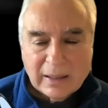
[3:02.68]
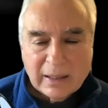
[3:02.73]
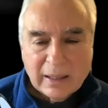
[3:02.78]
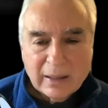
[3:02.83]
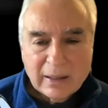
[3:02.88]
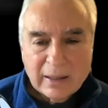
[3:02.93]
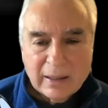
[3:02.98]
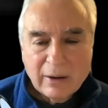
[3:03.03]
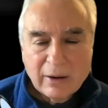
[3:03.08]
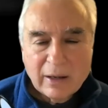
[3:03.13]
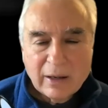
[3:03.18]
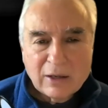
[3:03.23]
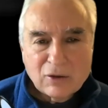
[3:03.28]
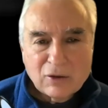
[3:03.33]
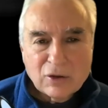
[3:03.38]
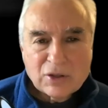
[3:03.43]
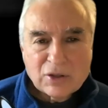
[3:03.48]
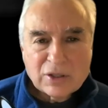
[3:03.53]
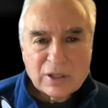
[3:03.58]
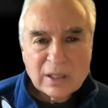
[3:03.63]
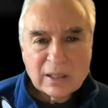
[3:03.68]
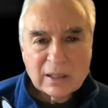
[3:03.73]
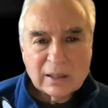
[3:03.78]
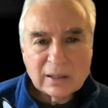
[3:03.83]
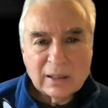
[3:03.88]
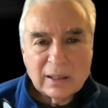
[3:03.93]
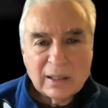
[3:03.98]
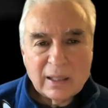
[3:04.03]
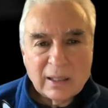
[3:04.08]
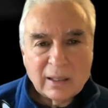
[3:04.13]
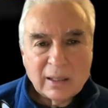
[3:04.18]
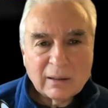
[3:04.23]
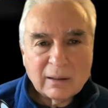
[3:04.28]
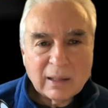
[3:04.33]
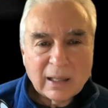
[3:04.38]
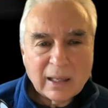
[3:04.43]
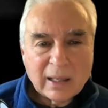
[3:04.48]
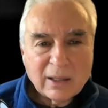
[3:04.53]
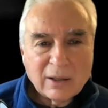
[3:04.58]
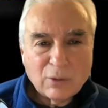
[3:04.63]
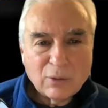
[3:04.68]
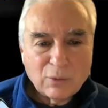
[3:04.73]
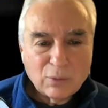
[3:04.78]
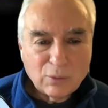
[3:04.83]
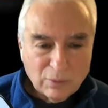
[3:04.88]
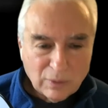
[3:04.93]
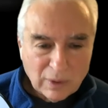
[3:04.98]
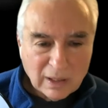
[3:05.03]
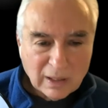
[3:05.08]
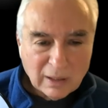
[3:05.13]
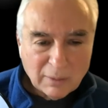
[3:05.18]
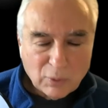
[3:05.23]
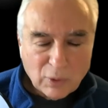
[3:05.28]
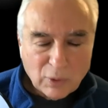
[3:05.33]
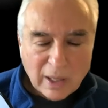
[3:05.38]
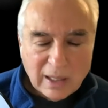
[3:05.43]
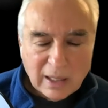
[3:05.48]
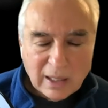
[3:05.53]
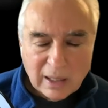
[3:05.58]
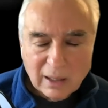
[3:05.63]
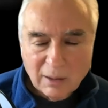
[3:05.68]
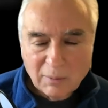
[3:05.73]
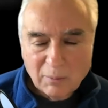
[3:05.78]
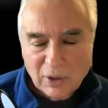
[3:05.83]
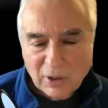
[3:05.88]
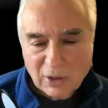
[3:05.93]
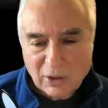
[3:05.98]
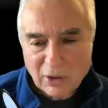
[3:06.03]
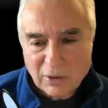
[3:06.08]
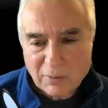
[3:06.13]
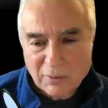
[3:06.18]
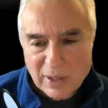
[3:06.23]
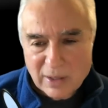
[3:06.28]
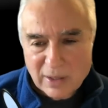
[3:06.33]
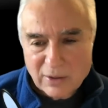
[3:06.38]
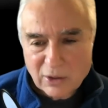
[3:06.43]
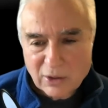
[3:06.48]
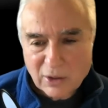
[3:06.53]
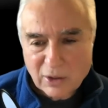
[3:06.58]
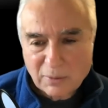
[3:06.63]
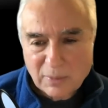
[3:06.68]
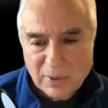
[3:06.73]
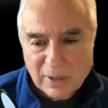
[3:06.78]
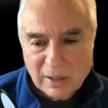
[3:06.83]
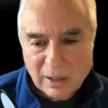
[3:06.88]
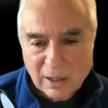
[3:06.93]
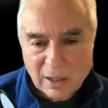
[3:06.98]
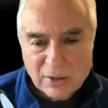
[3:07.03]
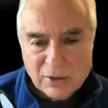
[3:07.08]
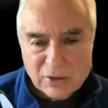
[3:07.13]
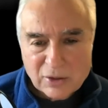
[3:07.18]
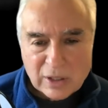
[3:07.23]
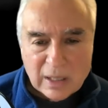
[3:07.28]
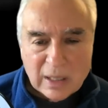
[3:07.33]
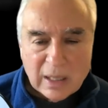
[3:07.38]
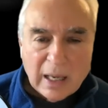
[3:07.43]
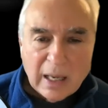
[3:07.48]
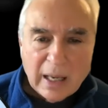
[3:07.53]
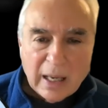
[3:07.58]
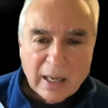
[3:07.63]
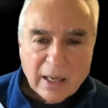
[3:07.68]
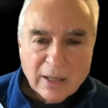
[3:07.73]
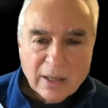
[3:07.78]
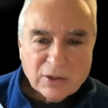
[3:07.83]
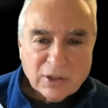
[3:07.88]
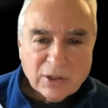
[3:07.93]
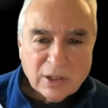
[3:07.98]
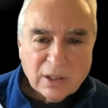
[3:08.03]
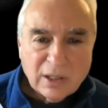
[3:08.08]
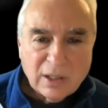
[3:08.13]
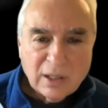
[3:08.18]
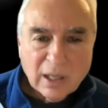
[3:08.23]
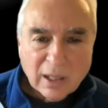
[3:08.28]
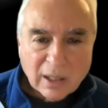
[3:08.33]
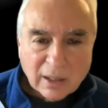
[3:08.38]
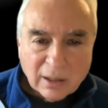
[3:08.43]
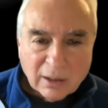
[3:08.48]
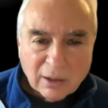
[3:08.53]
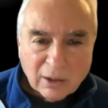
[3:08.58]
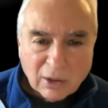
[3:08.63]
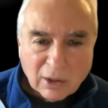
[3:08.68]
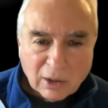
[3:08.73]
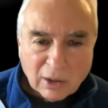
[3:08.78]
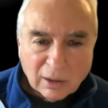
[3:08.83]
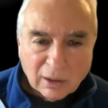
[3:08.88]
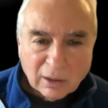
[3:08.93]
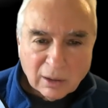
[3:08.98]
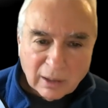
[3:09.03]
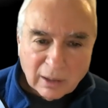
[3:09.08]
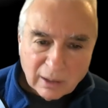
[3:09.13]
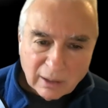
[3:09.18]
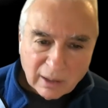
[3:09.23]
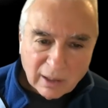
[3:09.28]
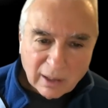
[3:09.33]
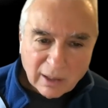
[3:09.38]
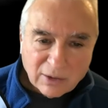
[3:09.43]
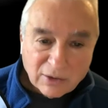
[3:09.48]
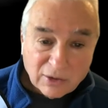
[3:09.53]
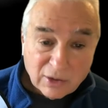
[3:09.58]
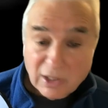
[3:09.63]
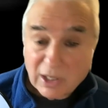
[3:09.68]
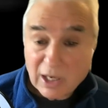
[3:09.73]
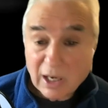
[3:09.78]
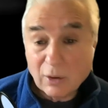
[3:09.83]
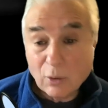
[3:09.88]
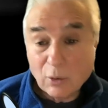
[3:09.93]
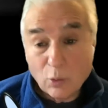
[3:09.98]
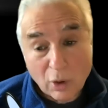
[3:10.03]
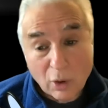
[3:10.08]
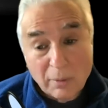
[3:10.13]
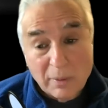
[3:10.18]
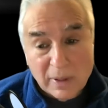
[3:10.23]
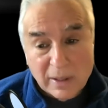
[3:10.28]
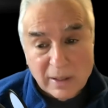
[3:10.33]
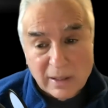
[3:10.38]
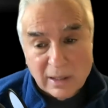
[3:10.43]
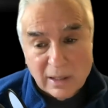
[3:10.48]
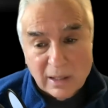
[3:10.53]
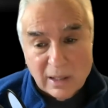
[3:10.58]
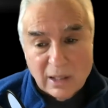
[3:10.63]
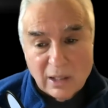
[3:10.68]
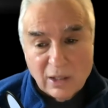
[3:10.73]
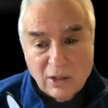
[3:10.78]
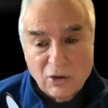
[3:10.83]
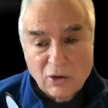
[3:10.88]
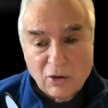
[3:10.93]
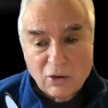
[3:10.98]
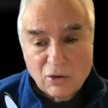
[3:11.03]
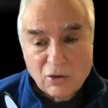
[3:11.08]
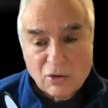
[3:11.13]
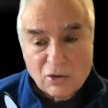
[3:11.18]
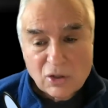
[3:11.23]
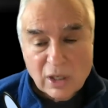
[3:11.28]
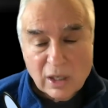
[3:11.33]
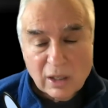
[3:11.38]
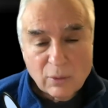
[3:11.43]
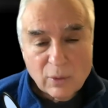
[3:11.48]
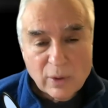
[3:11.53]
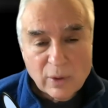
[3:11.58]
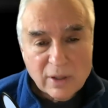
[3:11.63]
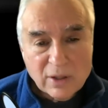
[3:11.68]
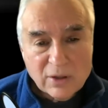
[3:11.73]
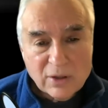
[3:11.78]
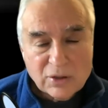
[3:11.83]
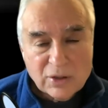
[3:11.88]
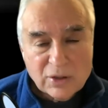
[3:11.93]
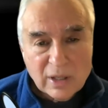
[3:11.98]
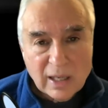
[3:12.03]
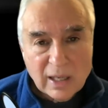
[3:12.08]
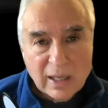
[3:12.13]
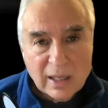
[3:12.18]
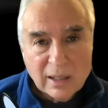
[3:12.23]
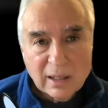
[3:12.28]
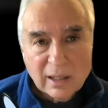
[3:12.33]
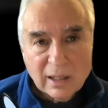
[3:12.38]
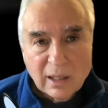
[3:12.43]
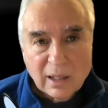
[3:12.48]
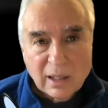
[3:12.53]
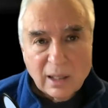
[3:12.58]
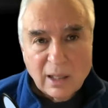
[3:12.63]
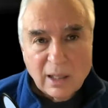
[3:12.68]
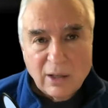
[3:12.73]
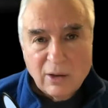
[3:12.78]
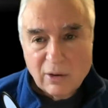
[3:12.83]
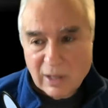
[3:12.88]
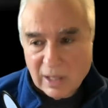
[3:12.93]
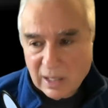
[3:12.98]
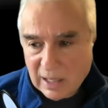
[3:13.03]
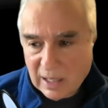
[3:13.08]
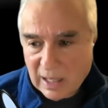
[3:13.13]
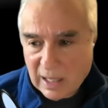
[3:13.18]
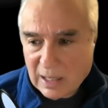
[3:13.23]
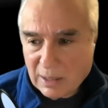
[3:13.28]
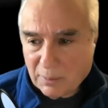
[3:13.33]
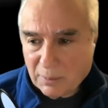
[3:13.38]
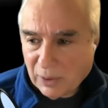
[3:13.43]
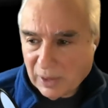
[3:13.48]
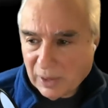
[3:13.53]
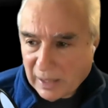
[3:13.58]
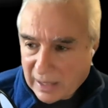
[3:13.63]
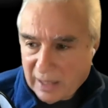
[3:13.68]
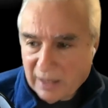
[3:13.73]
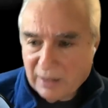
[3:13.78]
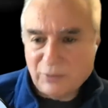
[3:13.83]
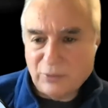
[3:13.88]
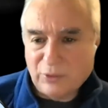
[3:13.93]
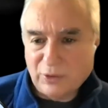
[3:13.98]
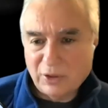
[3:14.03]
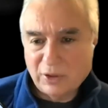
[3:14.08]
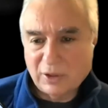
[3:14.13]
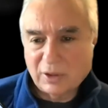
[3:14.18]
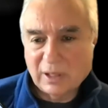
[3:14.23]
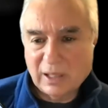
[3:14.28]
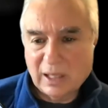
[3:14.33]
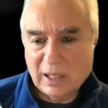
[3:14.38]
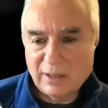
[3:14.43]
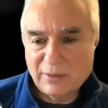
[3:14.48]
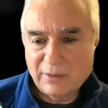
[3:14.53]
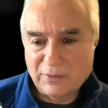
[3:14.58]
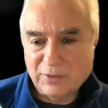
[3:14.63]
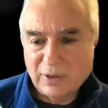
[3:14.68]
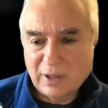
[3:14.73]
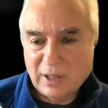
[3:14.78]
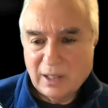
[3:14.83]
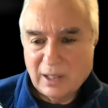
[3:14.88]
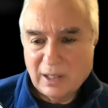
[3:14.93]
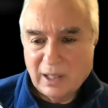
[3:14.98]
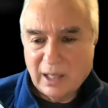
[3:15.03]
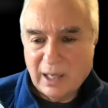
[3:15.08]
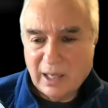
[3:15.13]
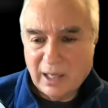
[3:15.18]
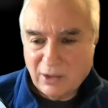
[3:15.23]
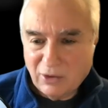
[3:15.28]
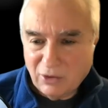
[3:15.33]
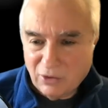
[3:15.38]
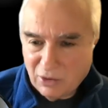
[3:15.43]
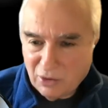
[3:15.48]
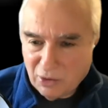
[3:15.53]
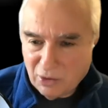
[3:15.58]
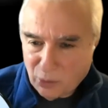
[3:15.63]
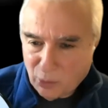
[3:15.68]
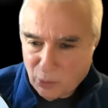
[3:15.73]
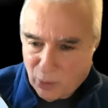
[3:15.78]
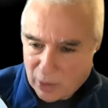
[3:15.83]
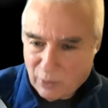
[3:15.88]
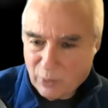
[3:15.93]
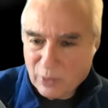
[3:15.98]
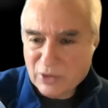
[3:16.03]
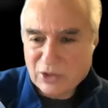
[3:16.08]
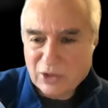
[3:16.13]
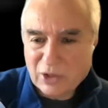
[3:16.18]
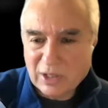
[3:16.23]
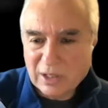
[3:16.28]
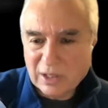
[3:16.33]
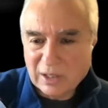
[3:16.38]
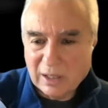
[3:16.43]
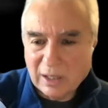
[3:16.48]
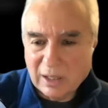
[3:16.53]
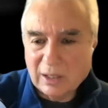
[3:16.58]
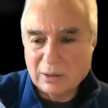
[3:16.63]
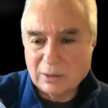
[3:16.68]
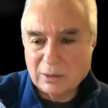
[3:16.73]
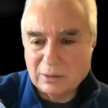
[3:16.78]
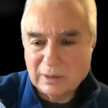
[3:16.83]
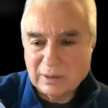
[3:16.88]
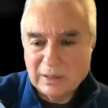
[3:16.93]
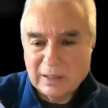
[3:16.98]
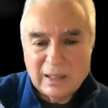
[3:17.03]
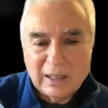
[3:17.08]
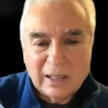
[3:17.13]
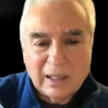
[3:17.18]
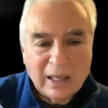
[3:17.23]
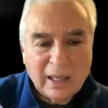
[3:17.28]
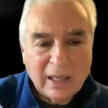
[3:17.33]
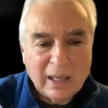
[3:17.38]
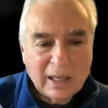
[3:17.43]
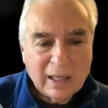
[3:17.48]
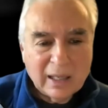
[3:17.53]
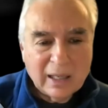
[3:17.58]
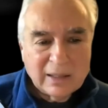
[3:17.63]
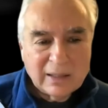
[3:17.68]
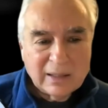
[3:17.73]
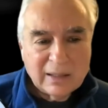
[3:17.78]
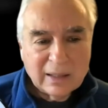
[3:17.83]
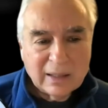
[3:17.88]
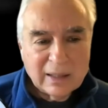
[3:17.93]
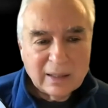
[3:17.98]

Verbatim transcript: Now, interestingly, that you end up writing a book on motherhood because as a young girl, as a young woman, you share with us that you kind of had a plan for your life and you knew where it was going to go, and